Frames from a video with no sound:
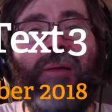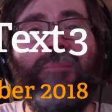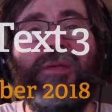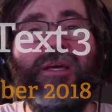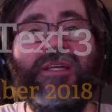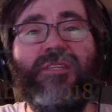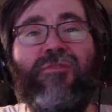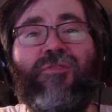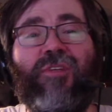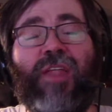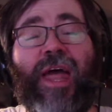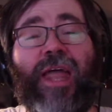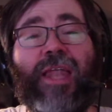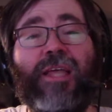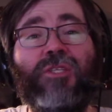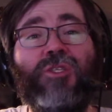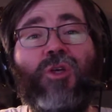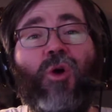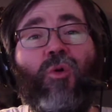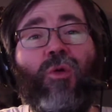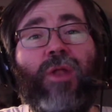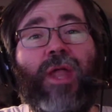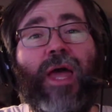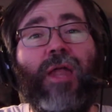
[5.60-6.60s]
Text fanatics.
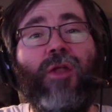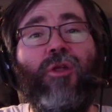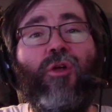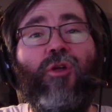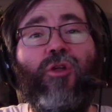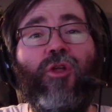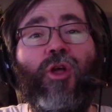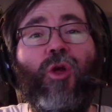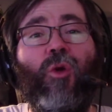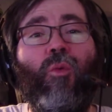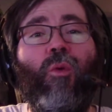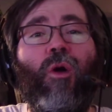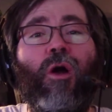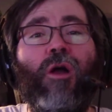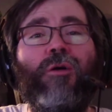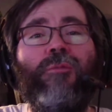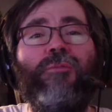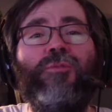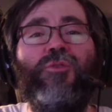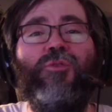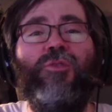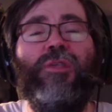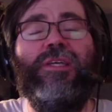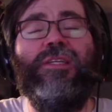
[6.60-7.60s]
ODAT Nerd here.
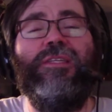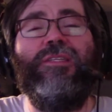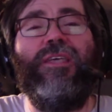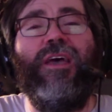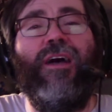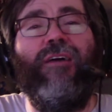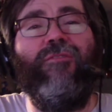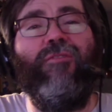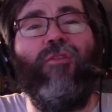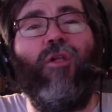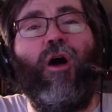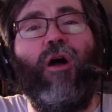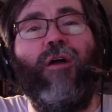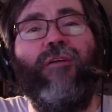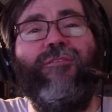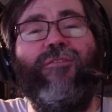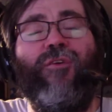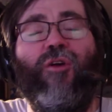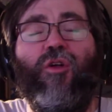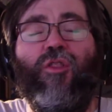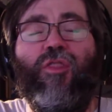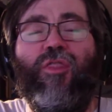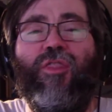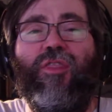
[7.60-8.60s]
Welcome to the Devlog
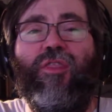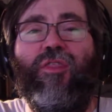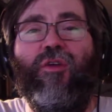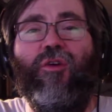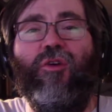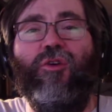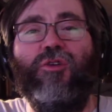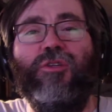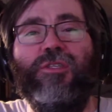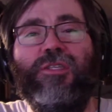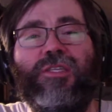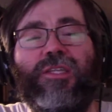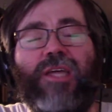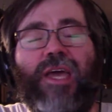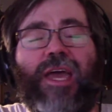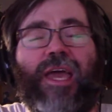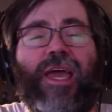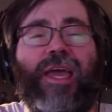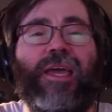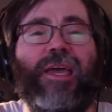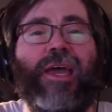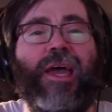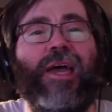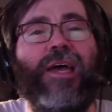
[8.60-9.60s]
for
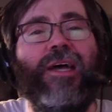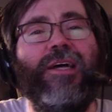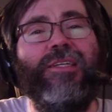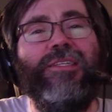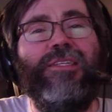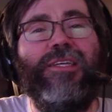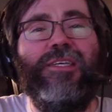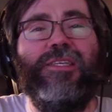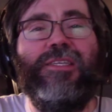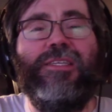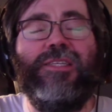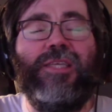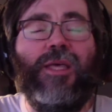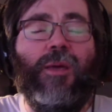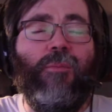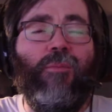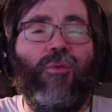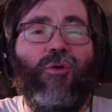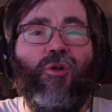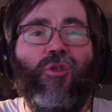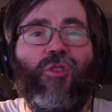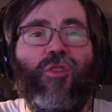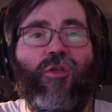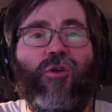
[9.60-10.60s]
Thursday,
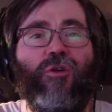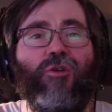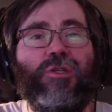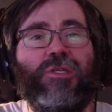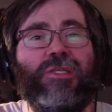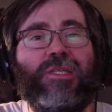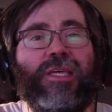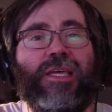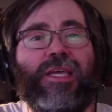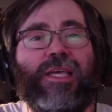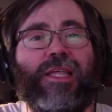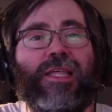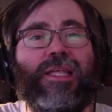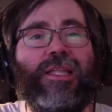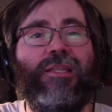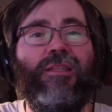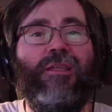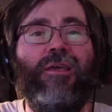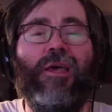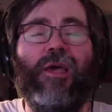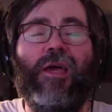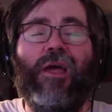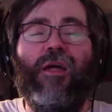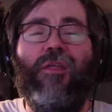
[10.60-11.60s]
December 13th,
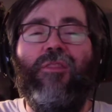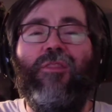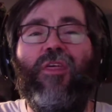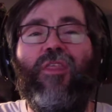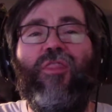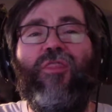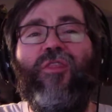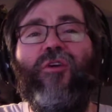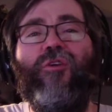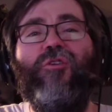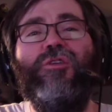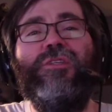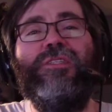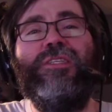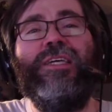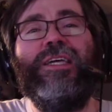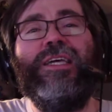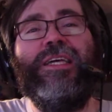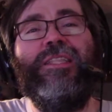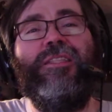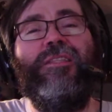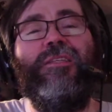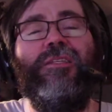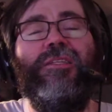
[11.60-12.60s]
the
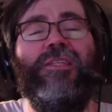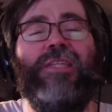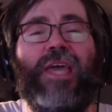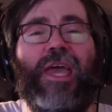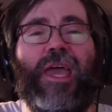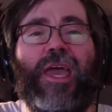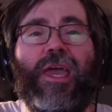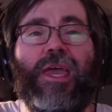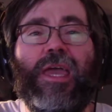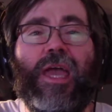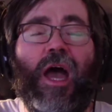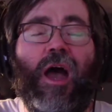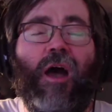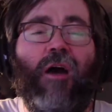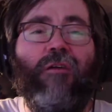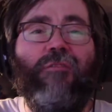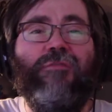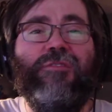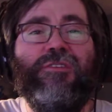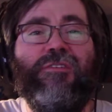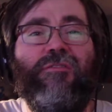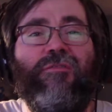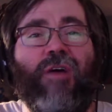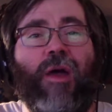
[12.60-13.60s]
13th day
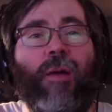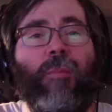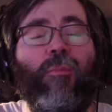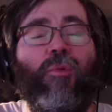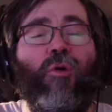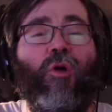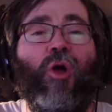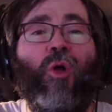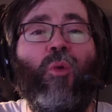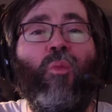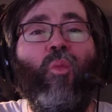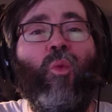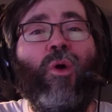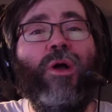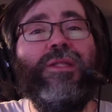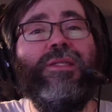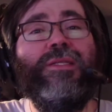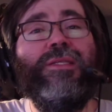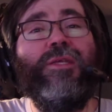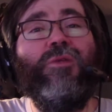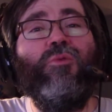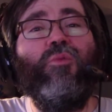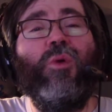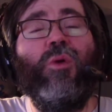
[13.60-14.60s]
of Devember. And
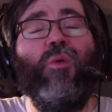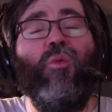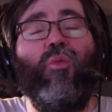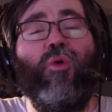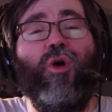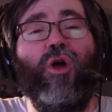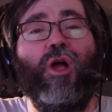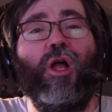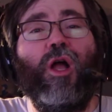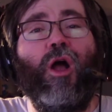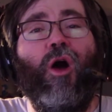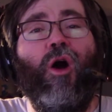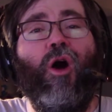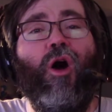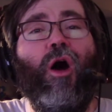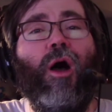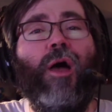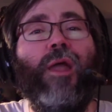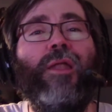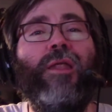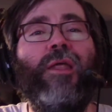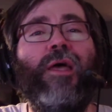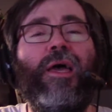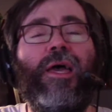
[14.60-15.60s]
what did we work
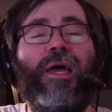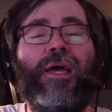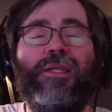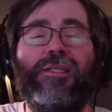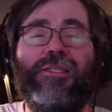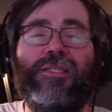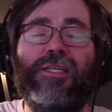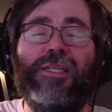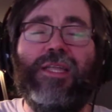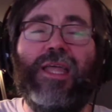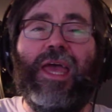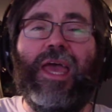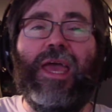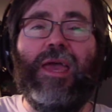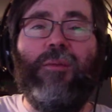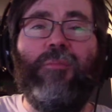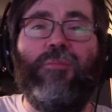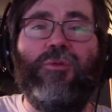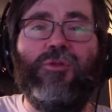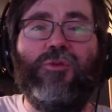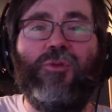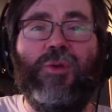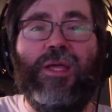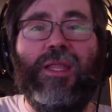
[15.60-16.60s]
on today
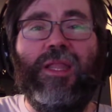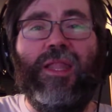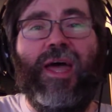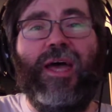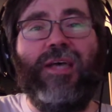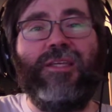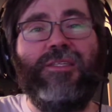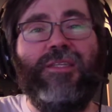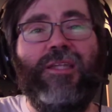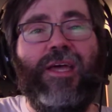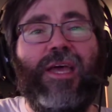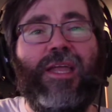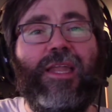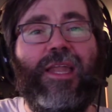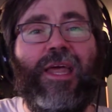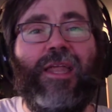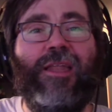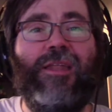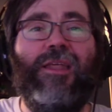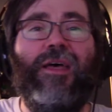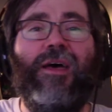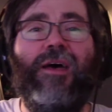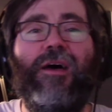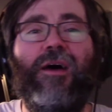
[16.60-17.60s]
between last night
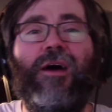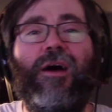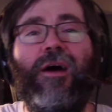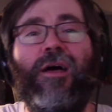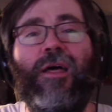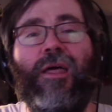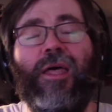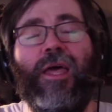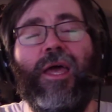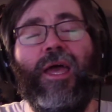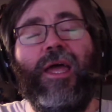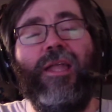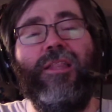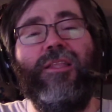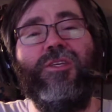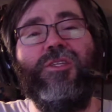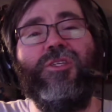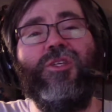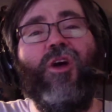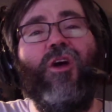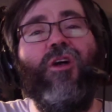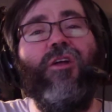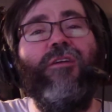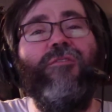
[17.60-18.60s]
and the
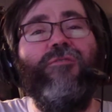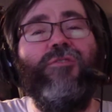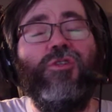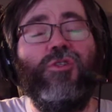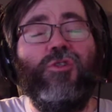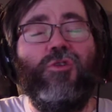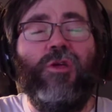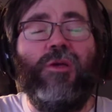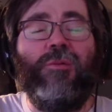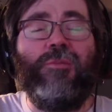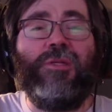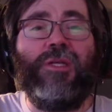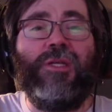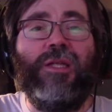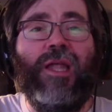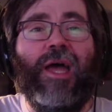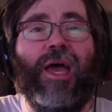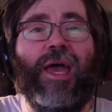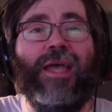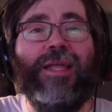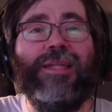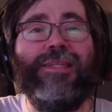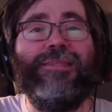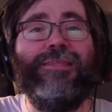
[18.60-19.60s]
start of the stream
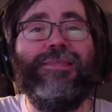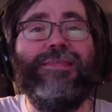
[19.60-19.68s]
tonight?